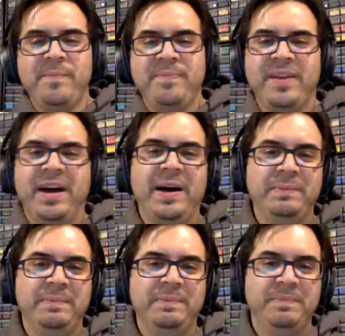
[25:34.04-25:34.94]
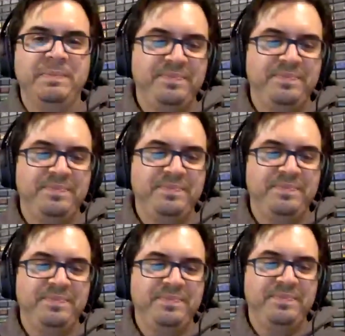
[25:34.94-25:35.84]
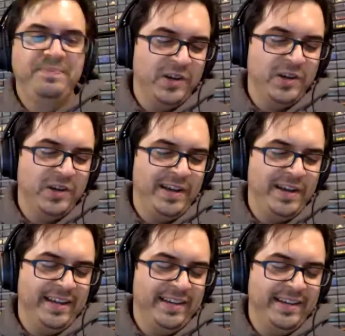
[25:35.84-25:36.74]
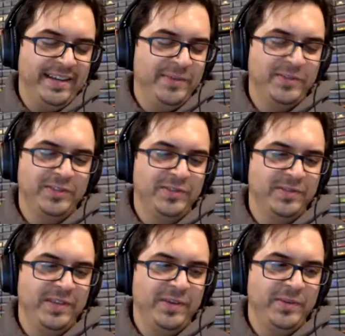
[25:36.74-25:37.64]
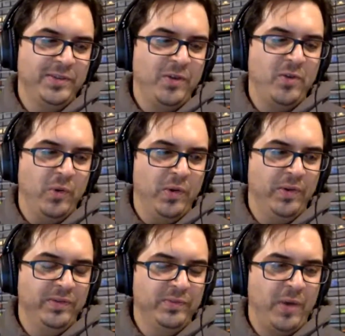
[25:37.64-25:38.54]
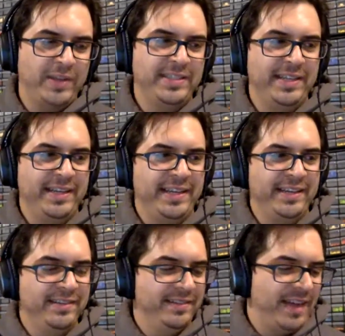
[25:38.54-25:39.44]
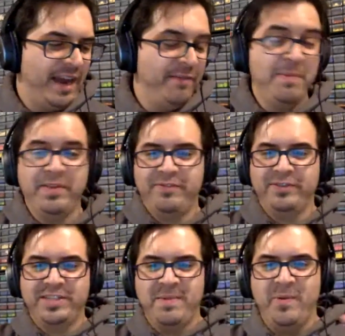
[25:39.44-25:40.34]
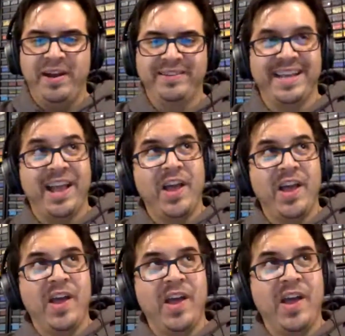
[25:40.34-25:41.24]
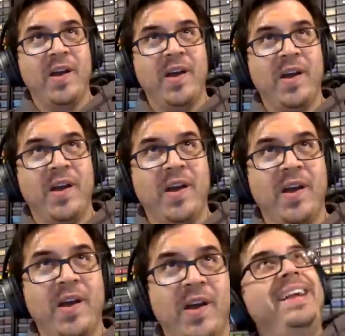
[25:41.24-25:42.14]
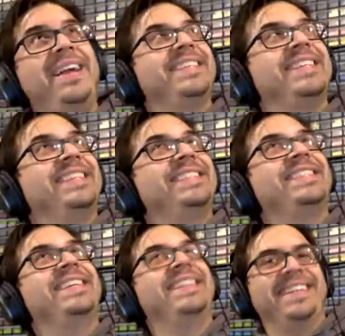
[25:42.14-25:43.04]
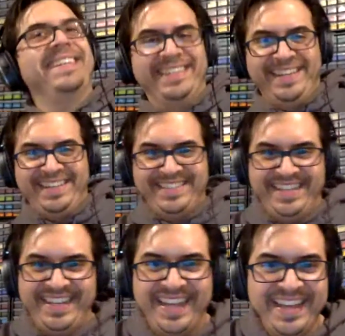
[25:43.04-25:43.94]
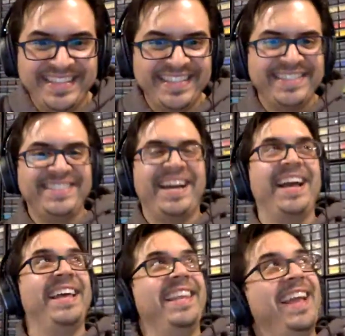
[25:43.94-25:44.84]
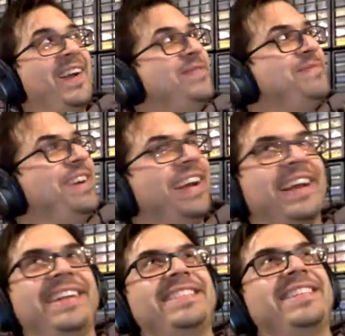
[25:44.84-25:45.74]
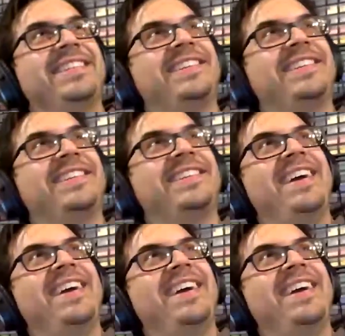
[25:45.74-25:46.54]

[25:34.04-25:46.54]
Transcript: And so it was so cool watching it get. I remember the first time I went and I was like, the brick is in the ceiling. I was like, it's a giant Lego brick. It's crazy.